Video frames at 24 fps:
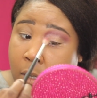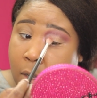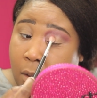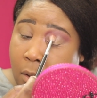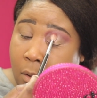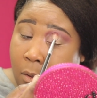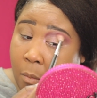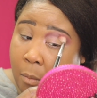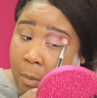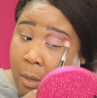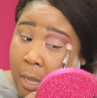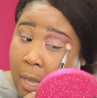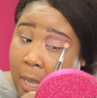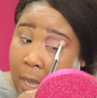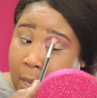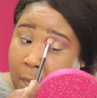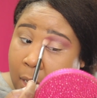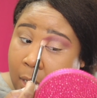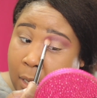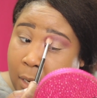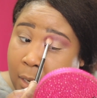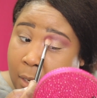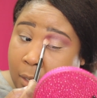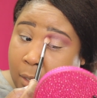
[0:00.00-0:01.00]
Oh my
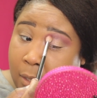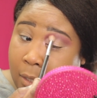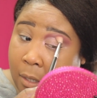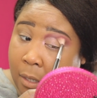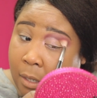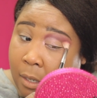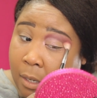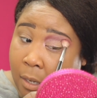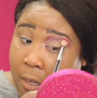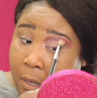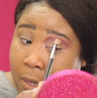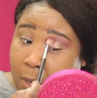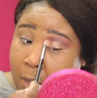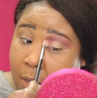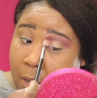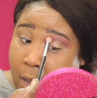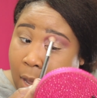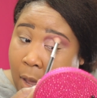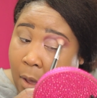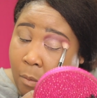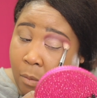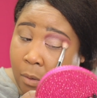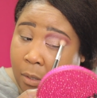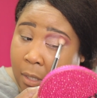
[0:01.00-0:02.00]
God.
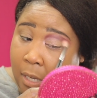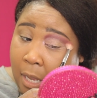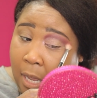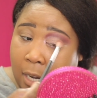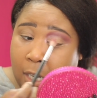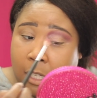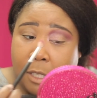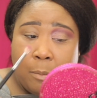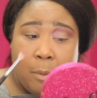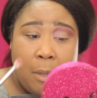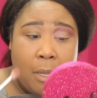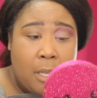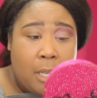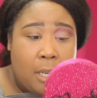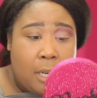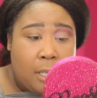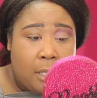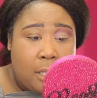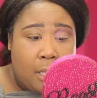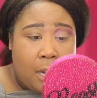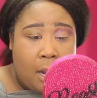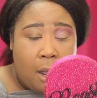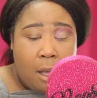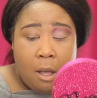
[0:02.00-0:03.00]
I was not expecting
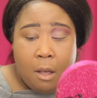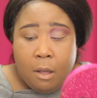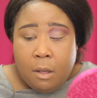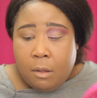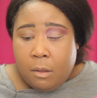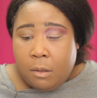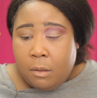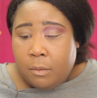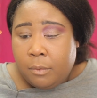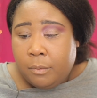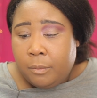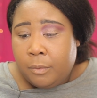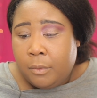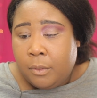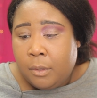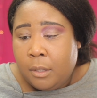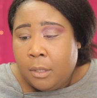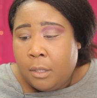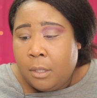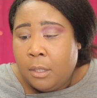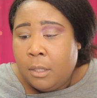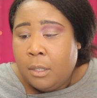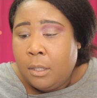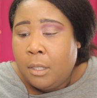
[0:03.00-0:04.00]
this at all.
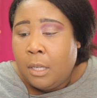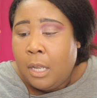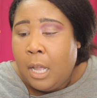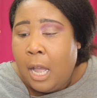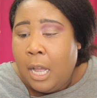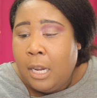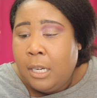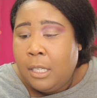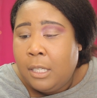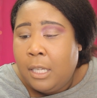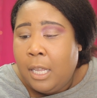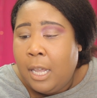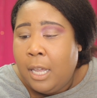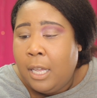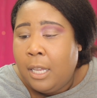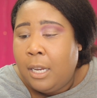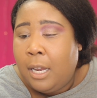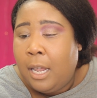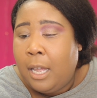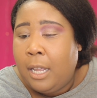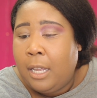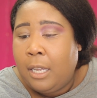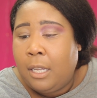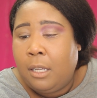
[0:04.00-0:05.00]
I just had
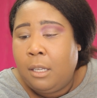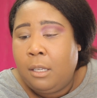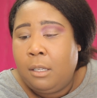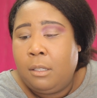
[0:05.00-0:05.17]
like,